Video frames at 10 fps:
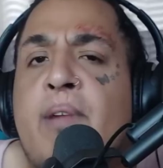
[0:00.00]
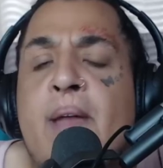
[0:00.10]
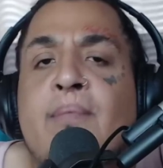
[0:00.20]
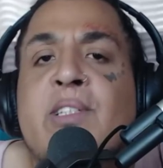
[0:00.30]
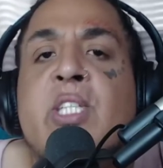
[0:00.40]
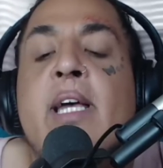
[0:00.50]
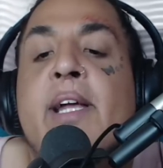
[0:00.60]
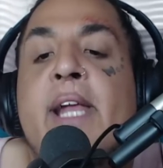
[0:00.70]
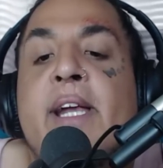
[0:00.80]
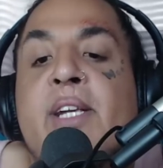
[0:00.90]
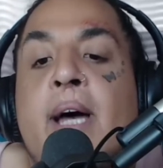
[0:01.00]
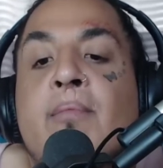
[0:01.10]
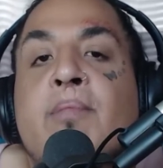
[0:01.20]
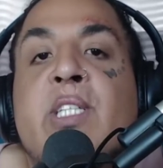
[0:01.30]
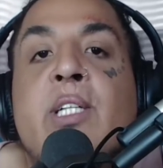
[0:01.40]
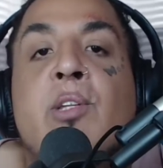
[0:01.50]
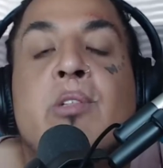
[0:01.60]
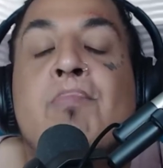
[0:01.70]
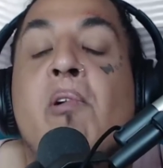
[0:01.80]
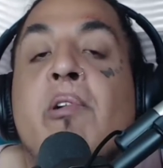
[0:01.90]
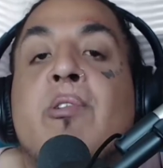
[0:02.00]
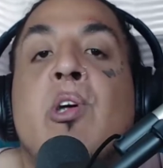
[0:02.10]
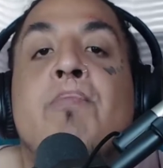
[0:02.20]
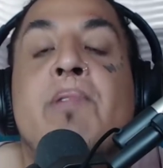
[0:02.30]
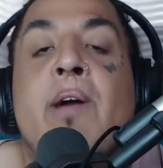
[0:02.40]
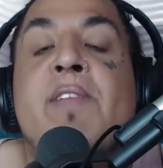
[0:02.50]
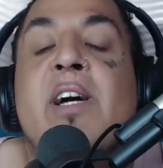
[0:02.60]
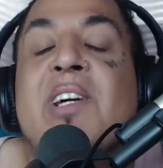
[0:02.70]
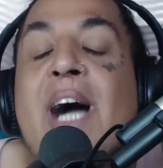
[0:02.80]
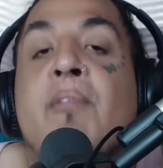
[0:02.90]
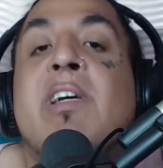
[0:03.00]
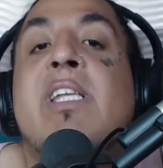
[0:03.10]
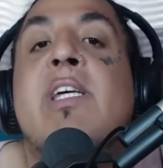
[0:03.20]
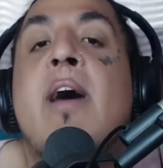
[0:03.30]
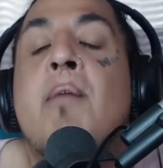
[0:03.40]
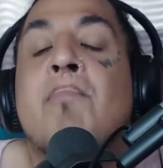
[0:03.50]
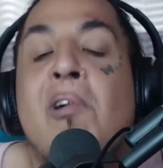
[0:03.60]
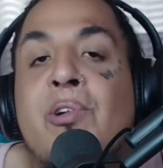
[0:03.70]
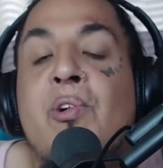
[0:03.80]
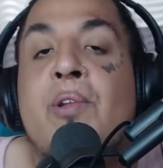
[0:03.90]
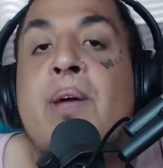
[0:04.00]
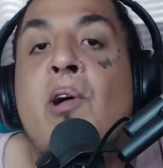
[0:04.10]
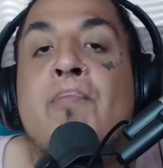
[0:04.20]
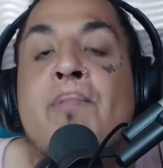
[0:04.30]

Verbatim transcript: If I'm not mistaken, anytime we've seen those portals open up via Kawaki, Boruto, and them